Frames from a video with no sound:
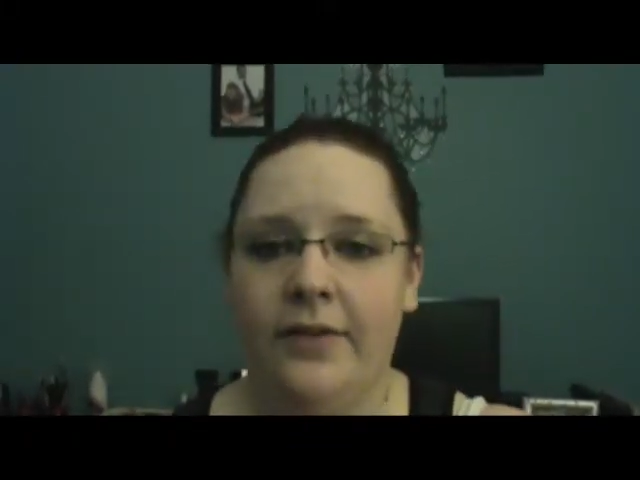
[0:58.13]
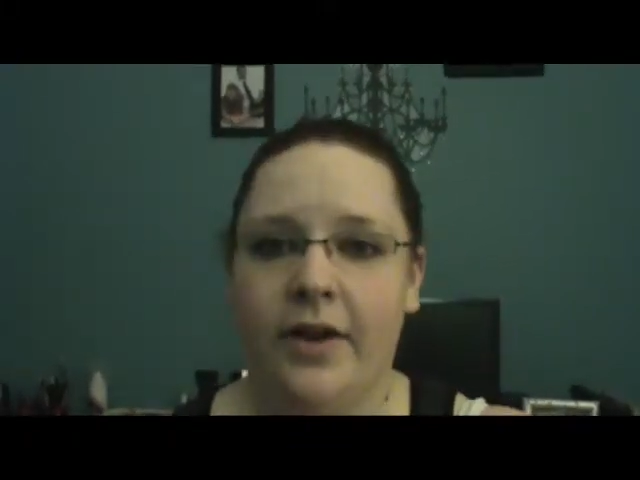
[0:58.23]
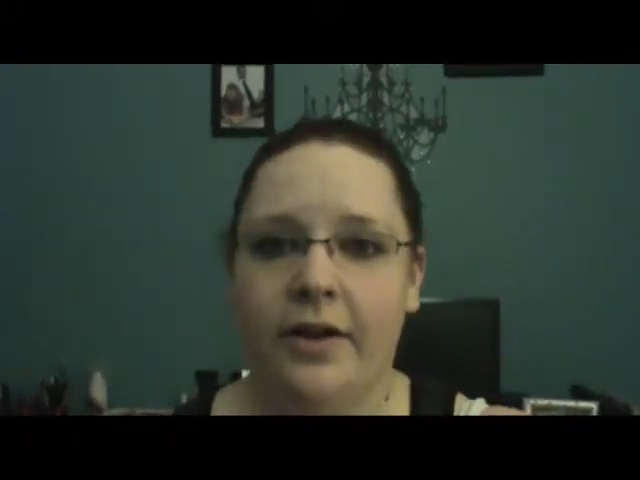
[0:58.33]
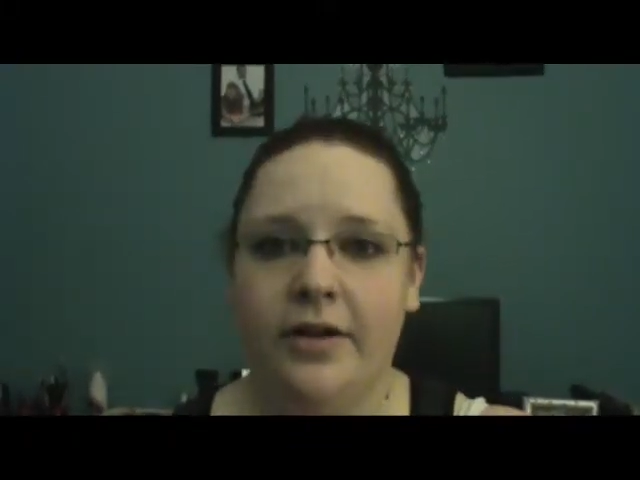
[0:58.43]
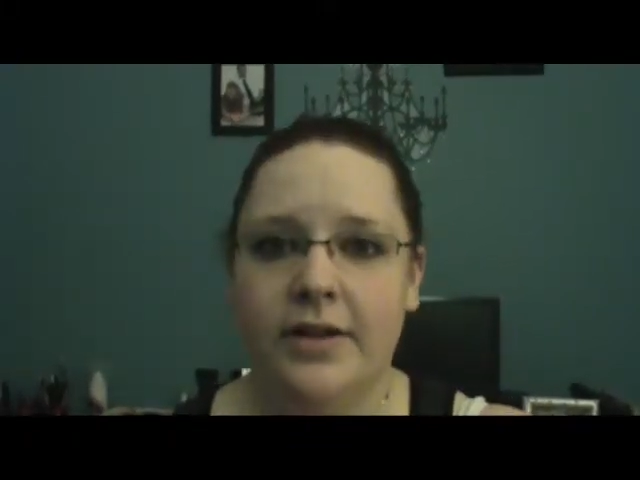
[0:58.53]

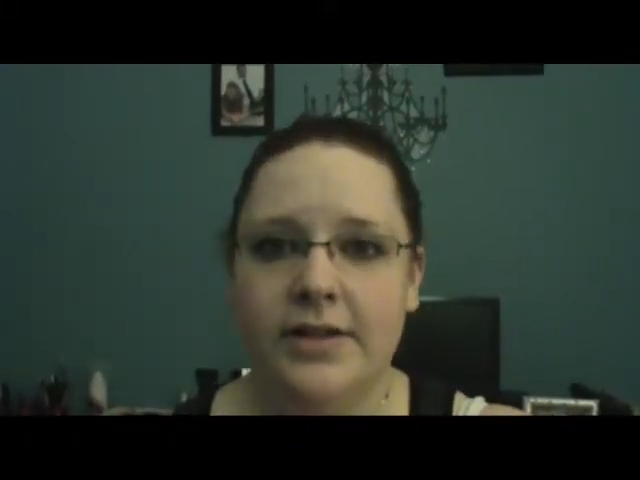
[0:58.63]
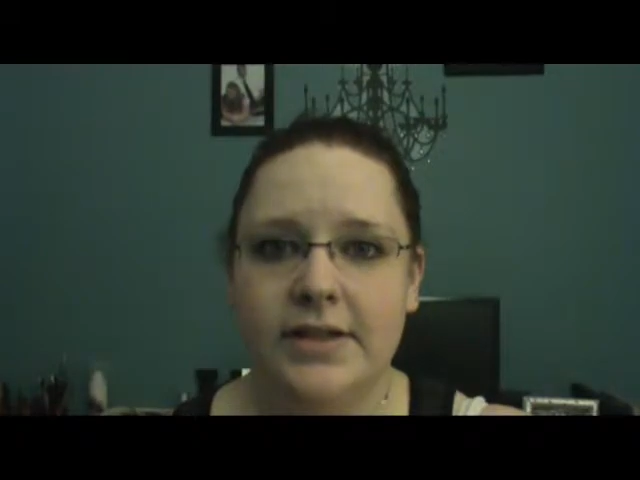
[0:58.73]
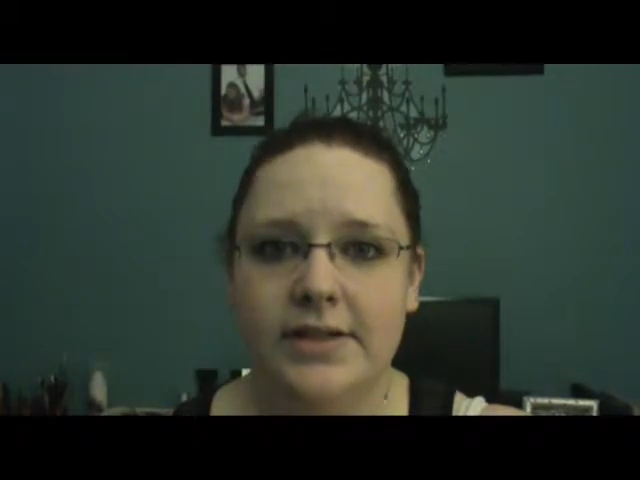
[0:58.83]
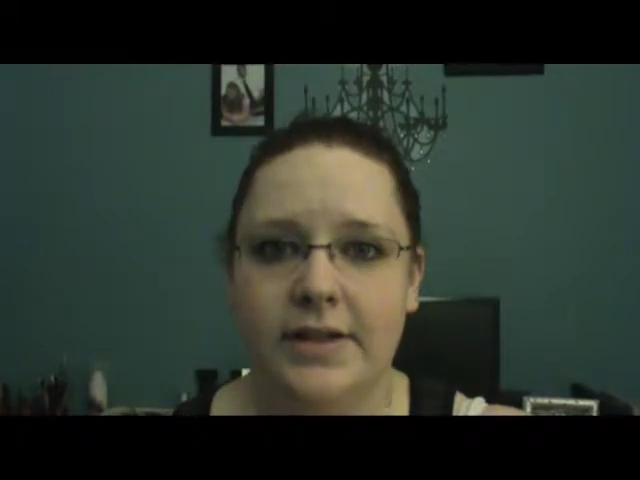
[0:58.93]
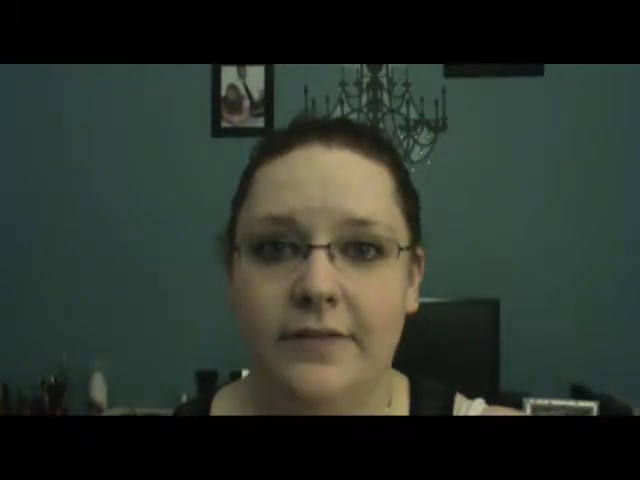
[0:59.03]

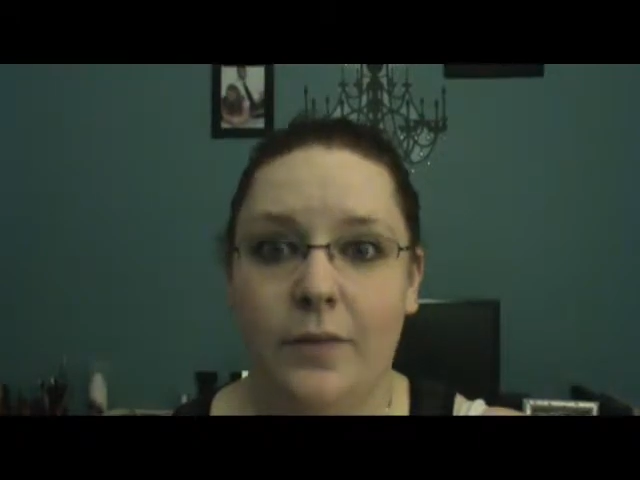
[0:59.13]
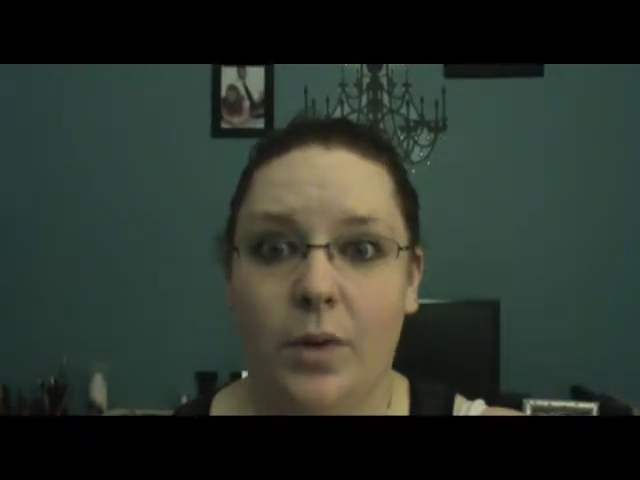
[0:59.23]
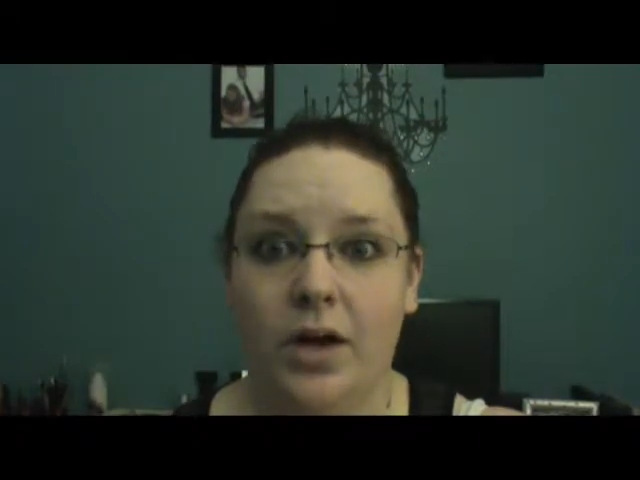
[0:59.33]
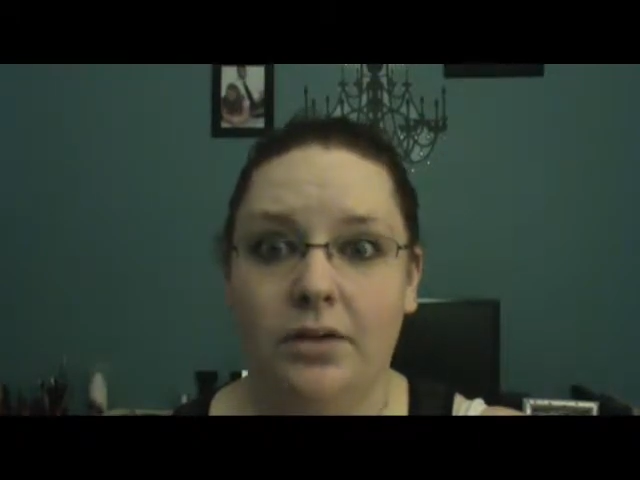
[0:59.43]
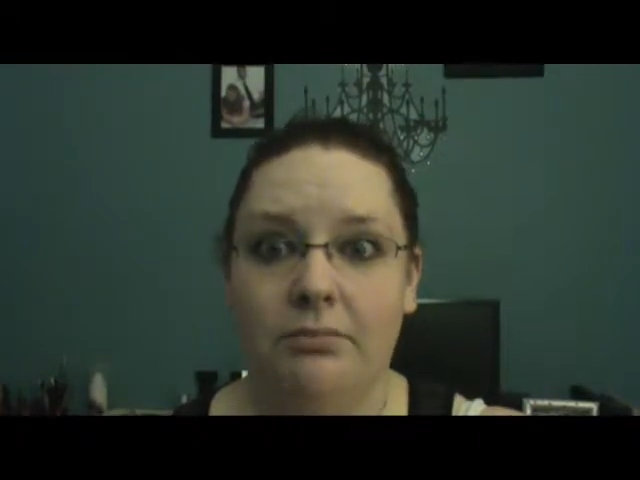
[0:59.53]

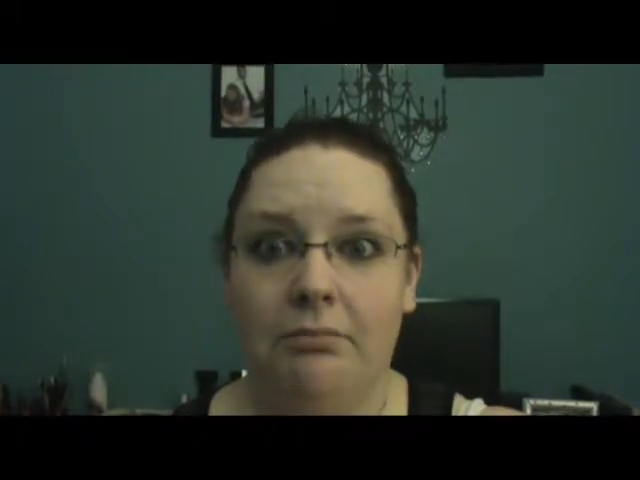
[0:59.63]
164.